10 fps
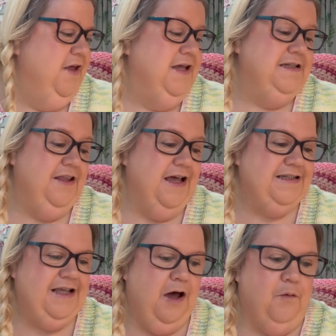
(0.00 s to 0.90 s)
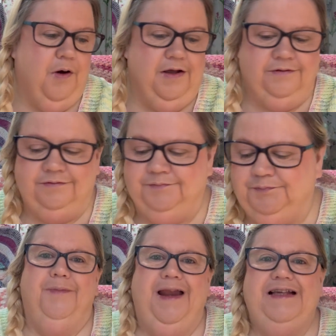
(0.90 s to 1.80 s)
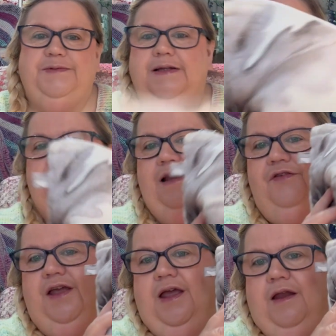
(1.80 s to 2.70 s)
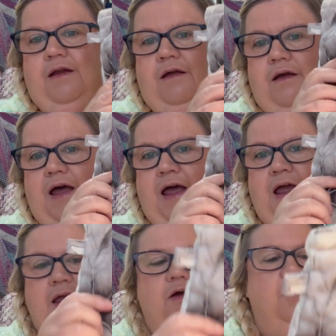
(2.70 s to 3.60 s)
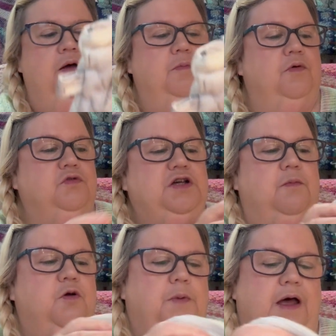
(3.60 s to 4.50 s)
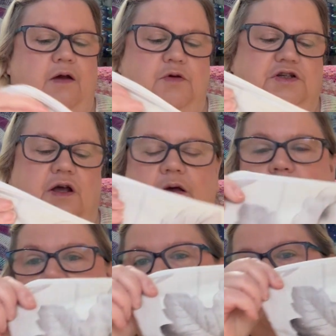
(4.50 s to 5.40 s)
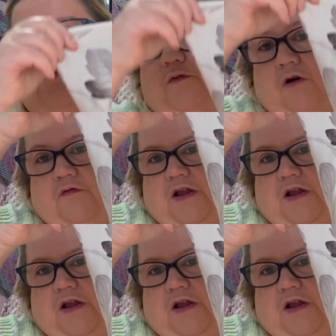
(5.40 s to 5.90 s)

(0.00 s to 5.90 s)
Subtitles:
So that's that one. My next one's living in a autumnal bag, which I believe is from Craft